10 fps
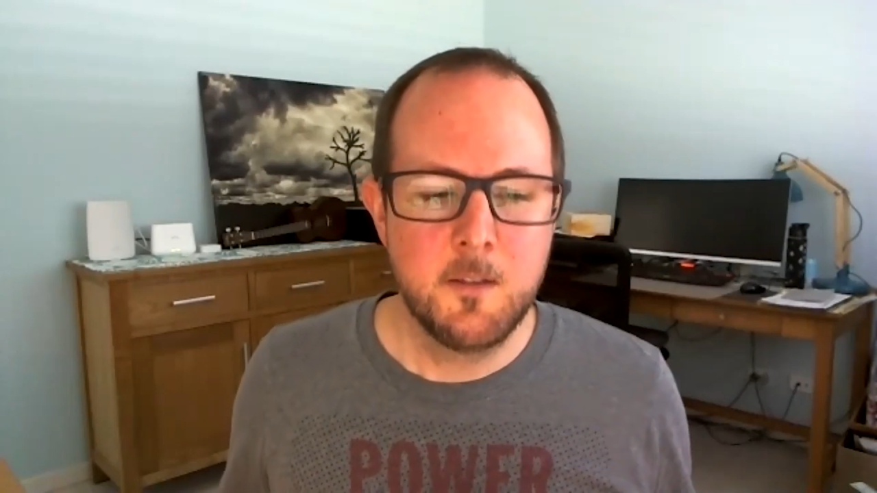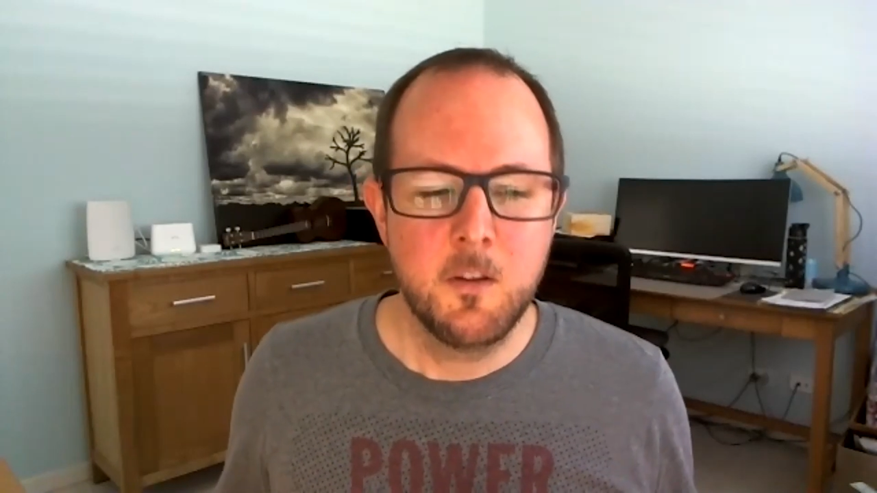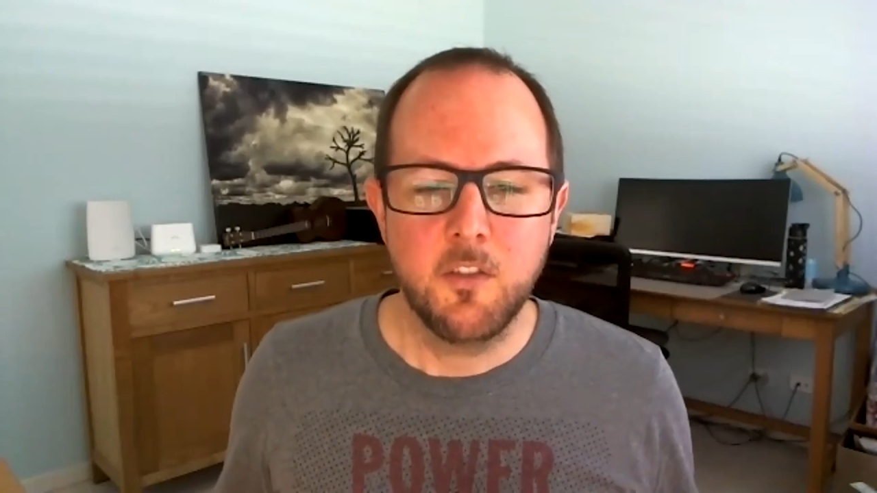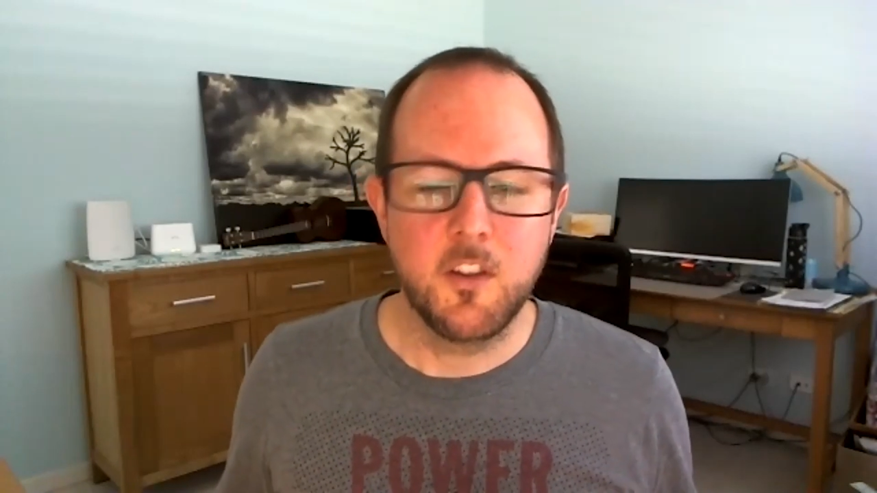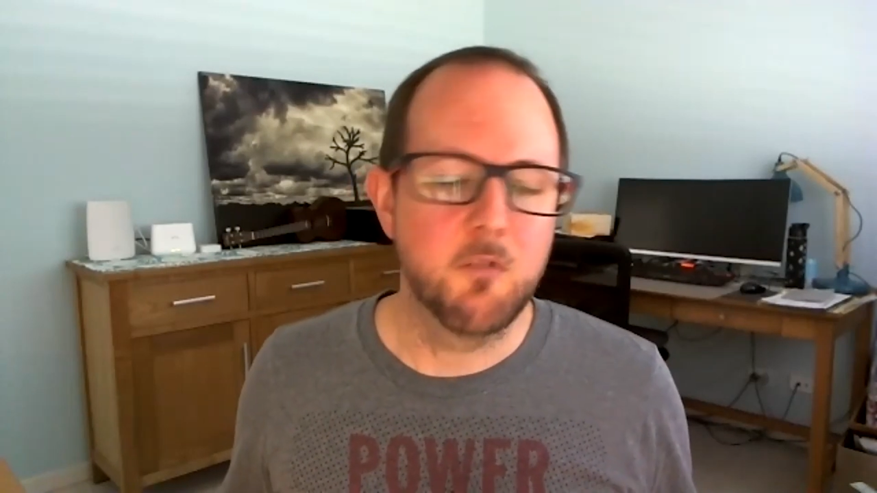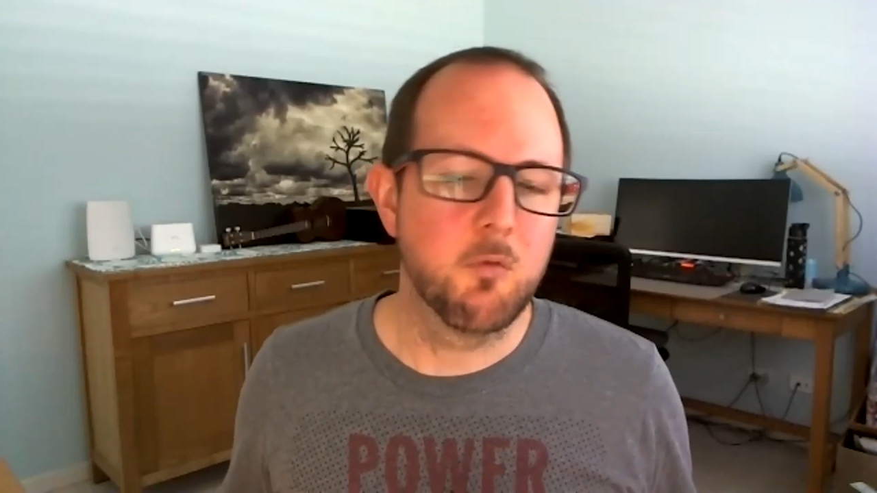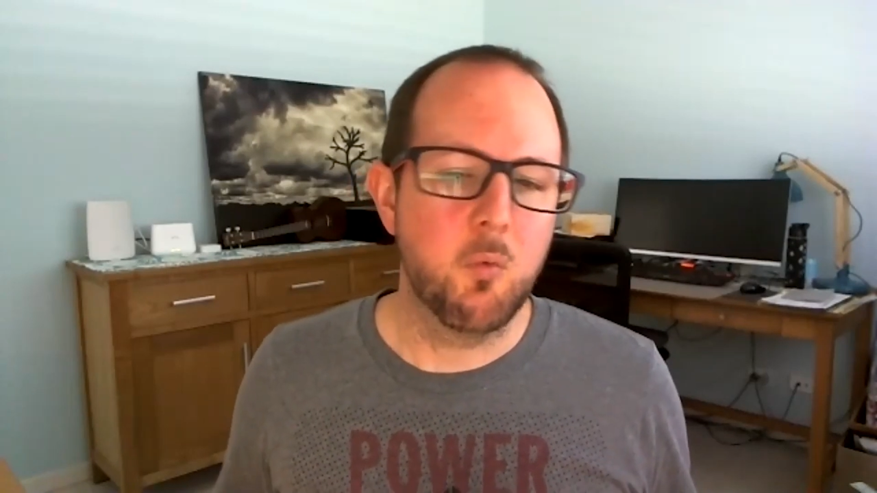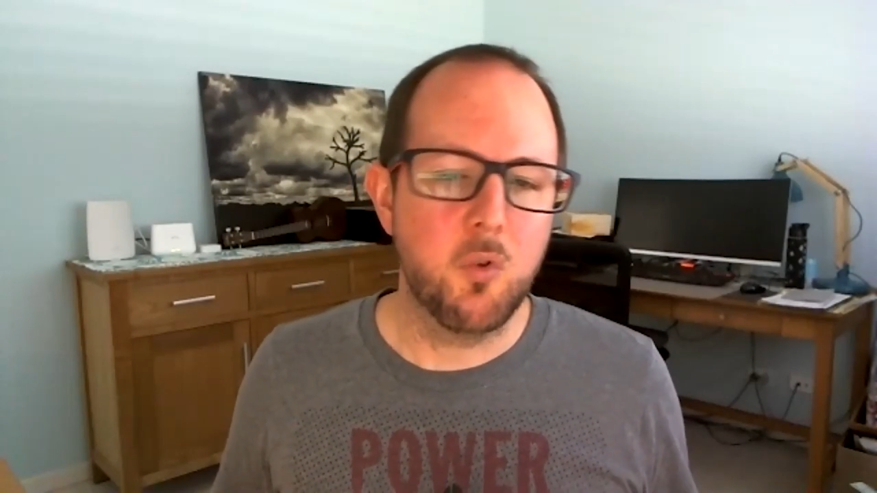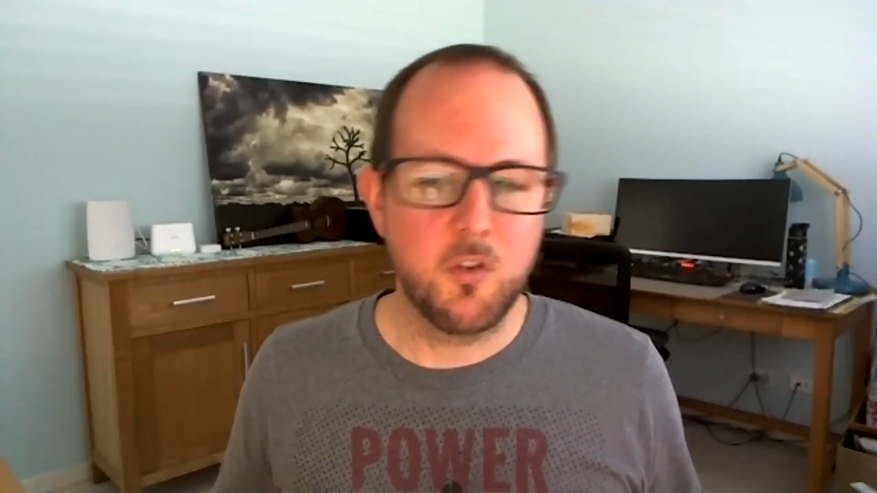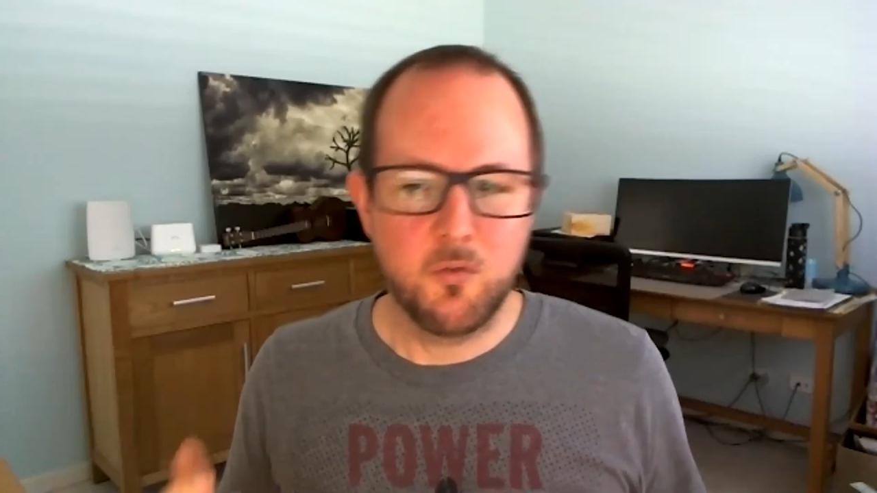the
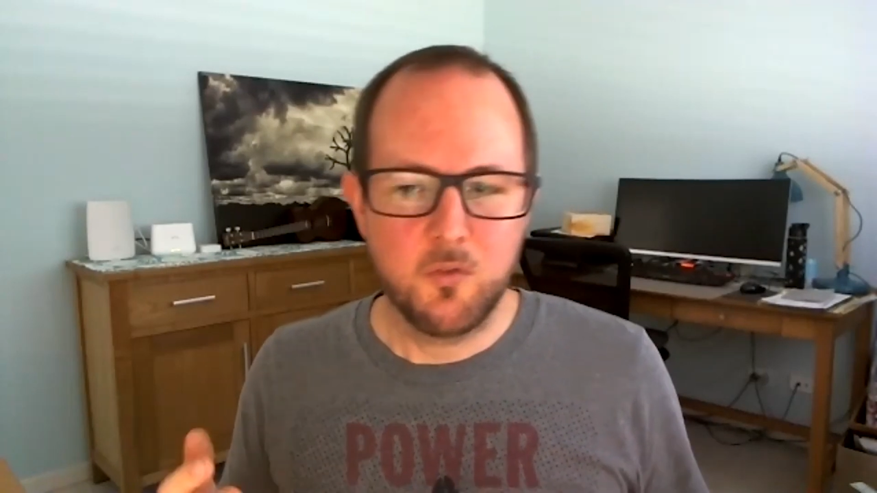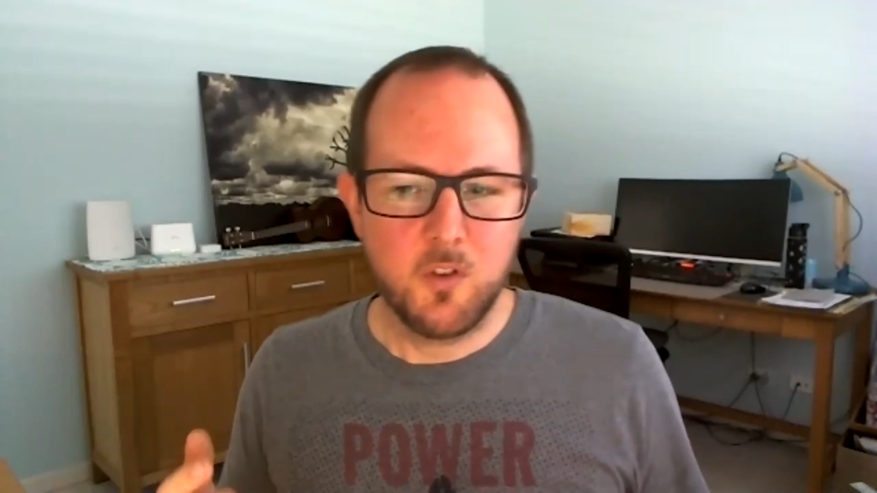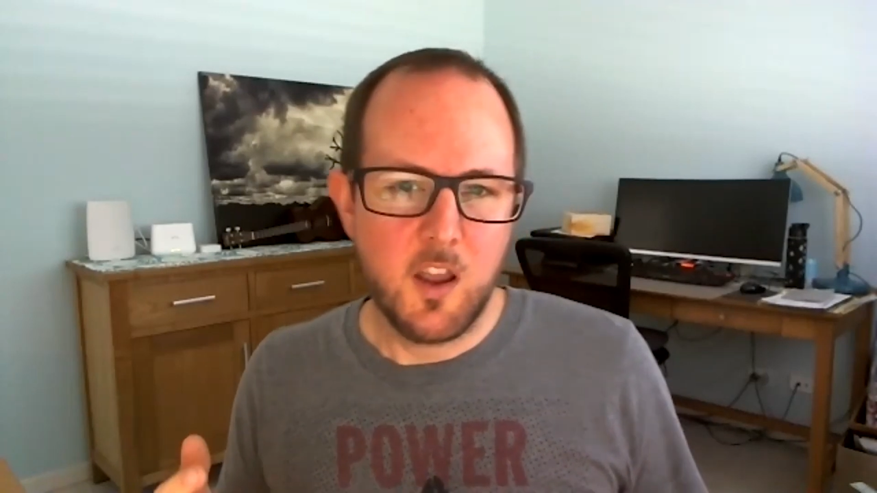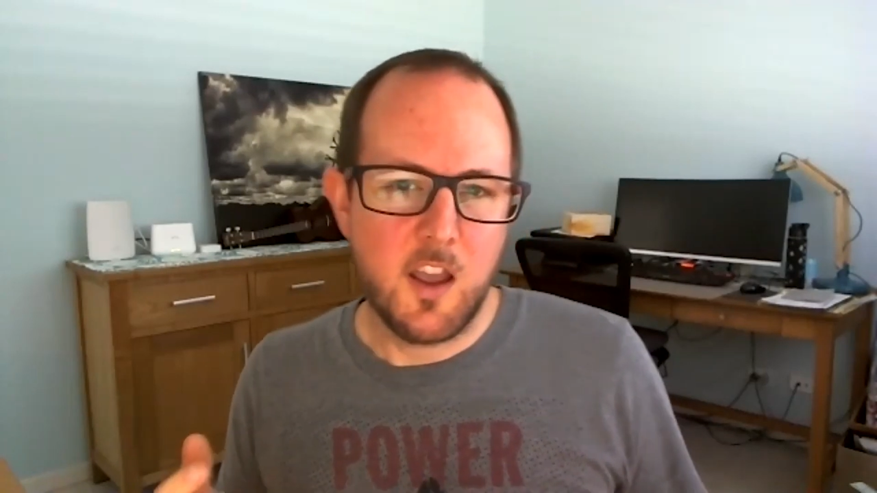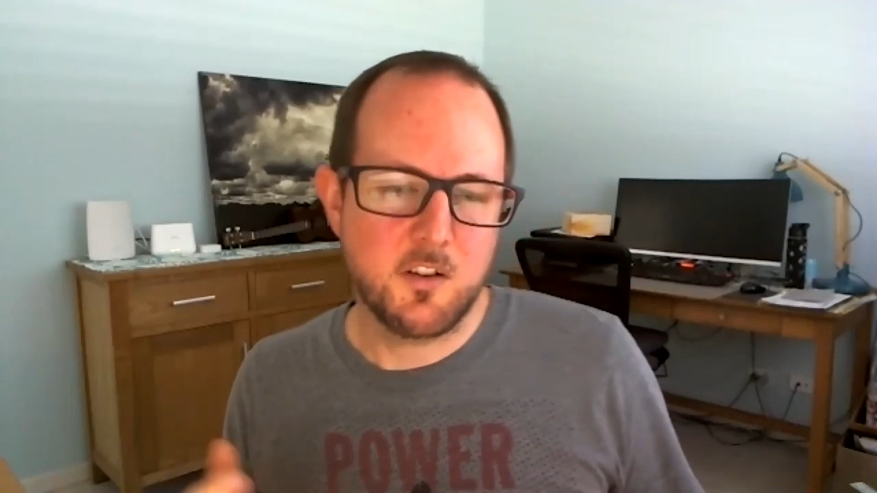reward has